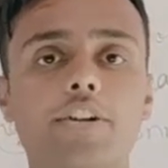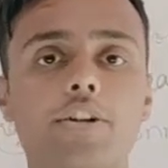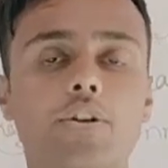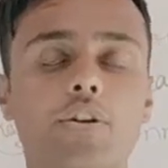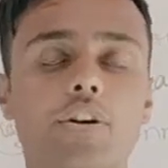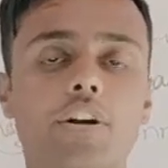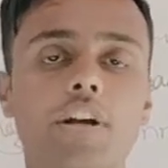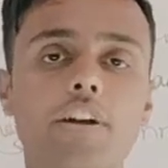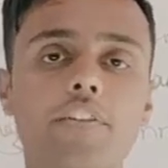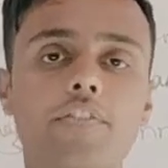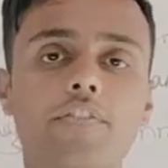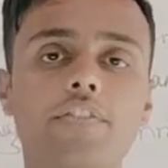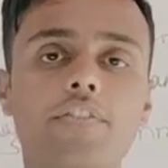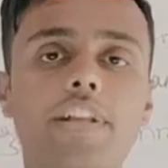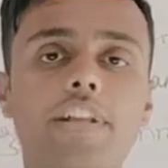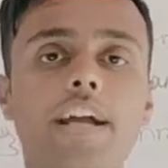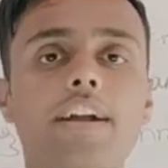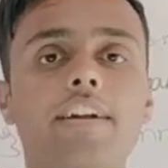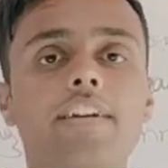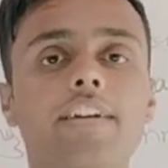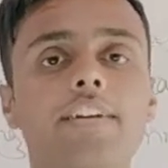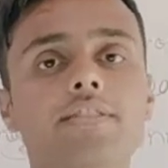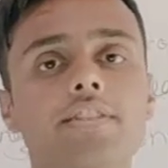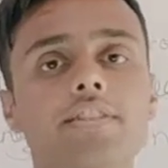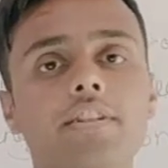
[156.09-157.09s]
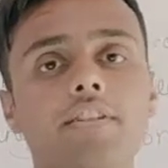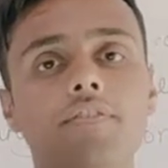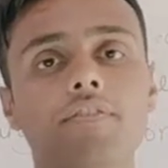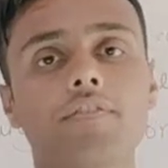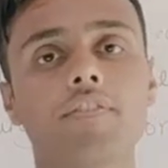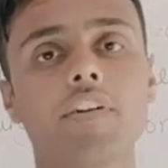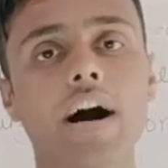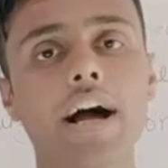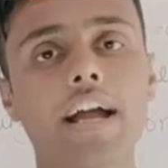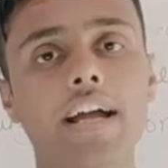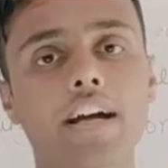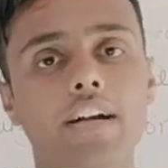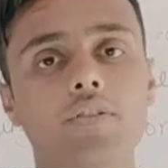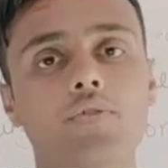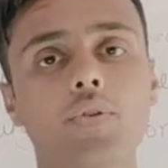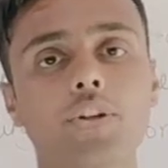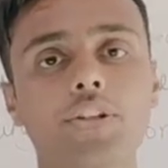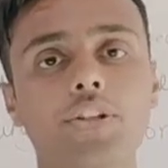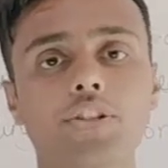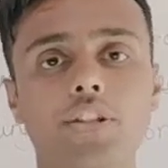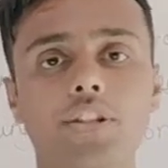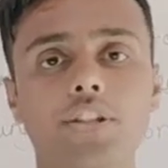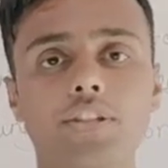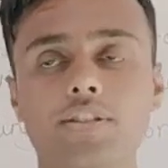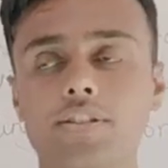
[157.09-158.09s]
If there is a fire which
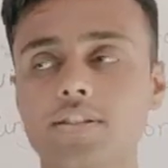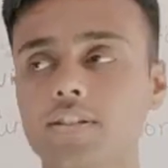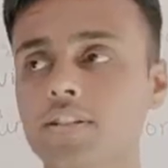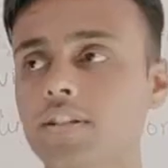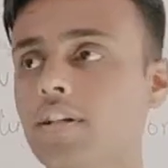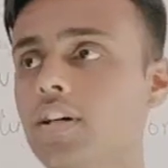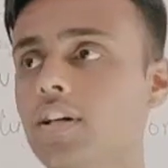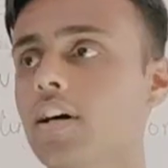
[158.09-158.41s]
is